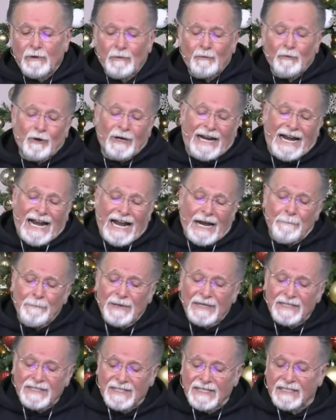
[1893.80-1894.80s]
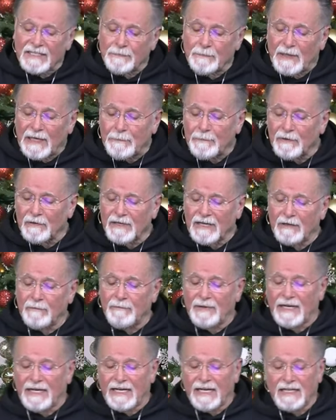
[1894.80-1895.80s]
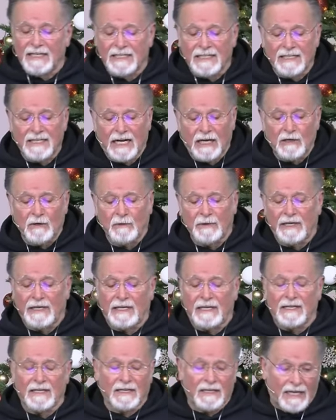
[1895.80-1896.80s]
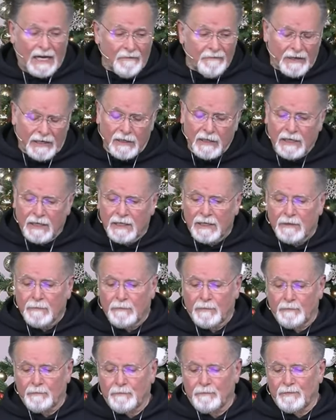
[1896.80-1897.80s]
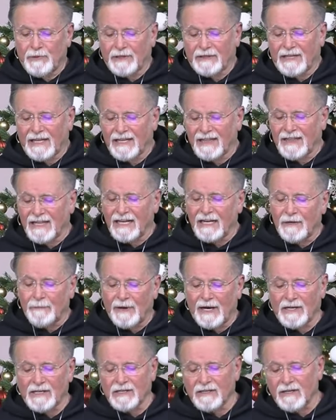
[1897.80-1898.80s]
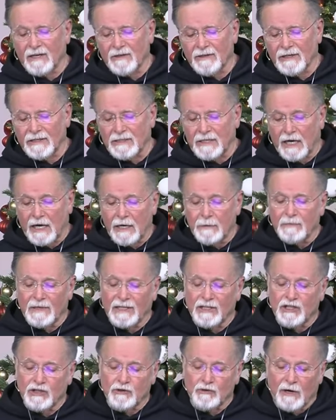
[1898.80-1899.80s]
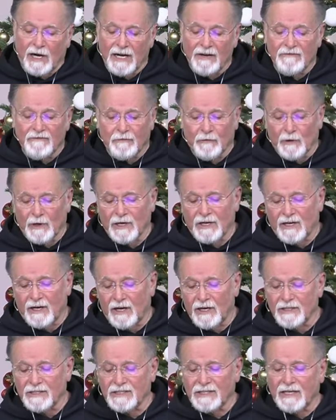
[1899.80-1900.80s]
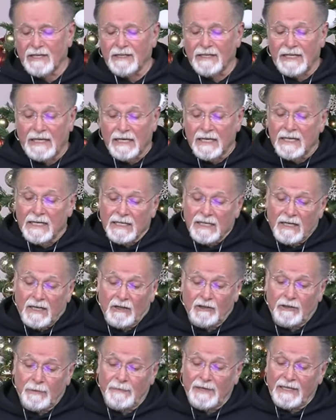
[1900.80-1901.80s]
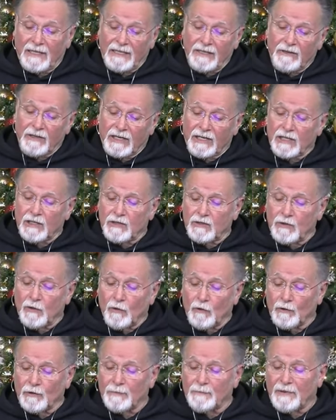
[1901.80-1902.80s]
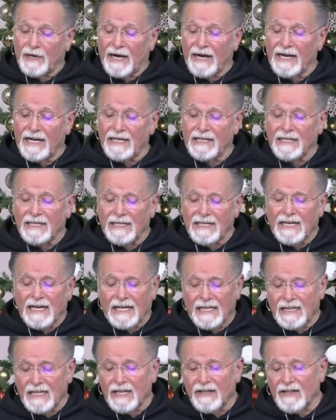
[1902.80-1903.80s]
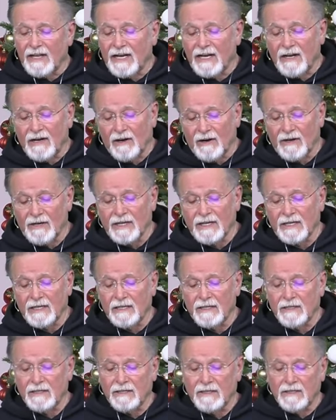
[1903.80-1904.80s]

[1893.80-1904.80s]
what happens is people can begin to not only love it, but they think about it all the time. They strive for it constantly. Ultimately, they're controlled by it, and then they guard it.